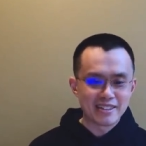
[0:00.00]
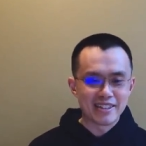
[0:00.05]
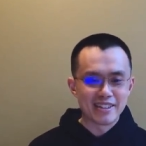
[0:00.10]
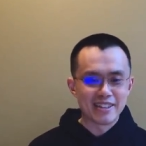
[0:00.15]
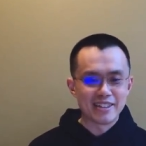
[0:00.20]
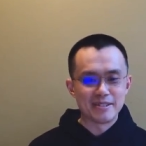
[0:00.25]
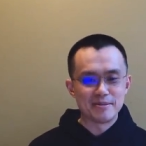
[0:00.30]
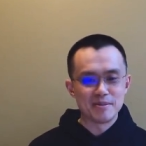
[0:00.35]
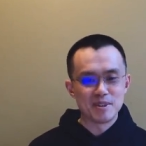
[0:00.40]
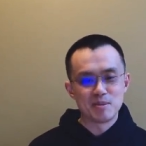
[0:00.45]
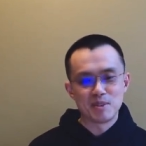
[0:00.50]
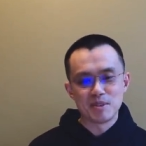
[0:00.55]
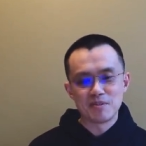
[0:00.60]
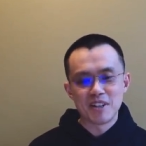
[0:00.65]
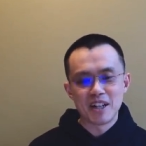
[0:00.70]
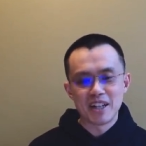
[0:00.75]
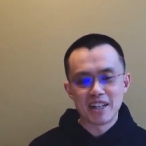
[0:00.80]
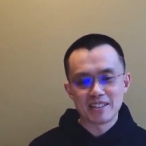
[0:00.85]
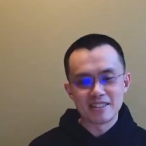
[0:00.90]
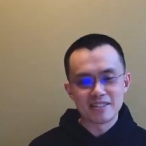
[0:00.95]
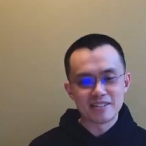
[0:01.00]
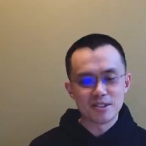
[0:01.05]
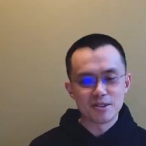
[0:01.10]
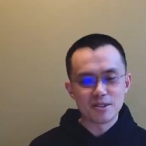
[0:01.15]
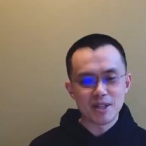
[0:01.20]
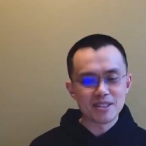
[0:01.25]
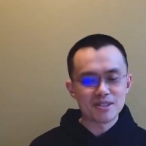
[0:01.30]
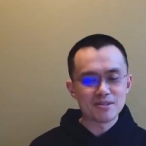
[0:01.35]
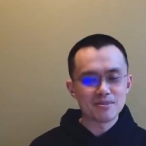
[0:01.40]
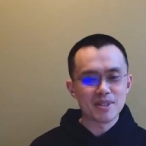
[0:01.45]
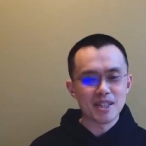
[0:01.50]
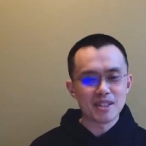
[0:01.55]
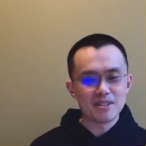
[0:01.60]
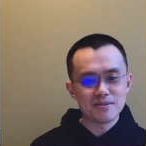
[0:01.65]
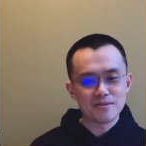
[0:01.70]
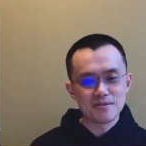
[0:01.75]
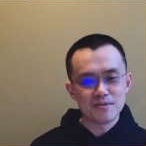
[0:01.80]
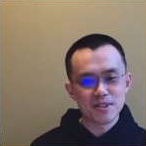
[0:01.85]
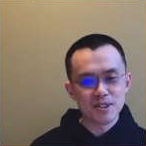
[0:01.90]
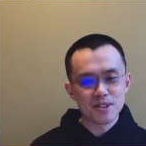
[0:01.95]
Um, it'll be fine. So I don't I don't
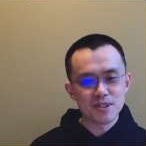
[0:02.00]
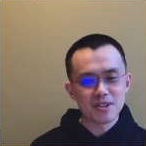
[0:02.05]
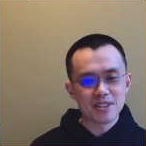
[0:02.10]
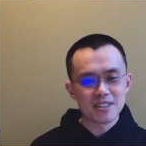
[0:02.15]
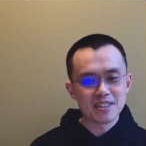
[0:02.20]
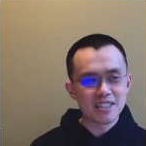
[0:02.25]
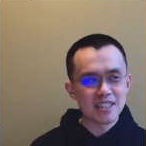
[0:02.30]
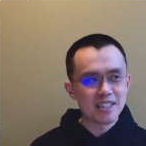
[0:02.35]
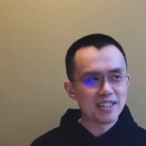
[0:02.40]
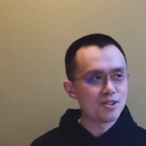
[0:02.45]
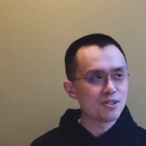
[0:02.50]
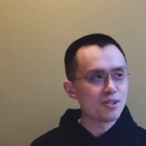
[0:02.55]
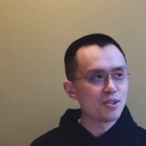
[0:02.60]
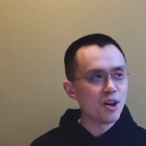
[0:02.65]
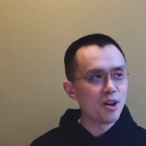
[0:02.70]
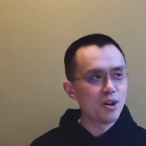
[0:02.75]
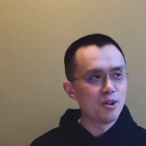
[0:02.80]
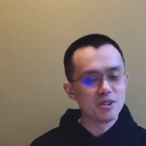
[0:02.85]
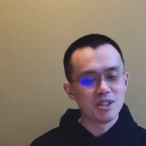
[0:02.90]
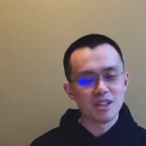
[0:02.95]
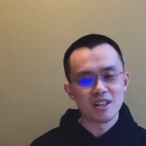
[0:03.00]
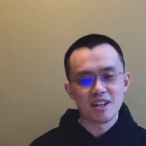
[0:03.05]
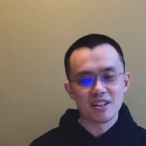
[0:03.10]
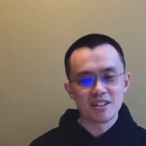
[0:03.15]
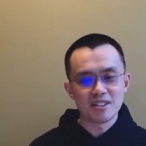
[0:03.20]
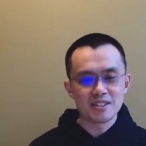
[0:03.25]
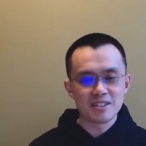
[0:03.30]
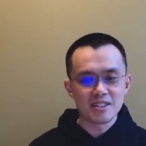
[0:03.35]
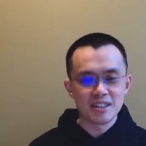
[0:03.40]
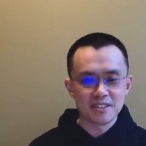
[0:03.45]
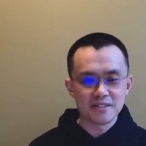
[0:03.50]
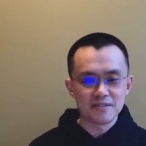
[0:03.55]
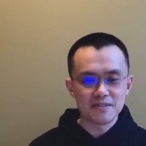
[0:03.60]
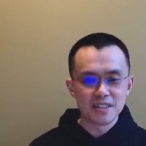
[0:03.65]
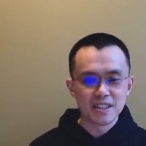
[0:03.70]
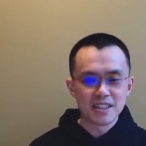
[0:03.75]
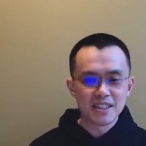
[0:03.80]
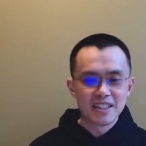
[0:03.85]
feel the need to own a lot of stuff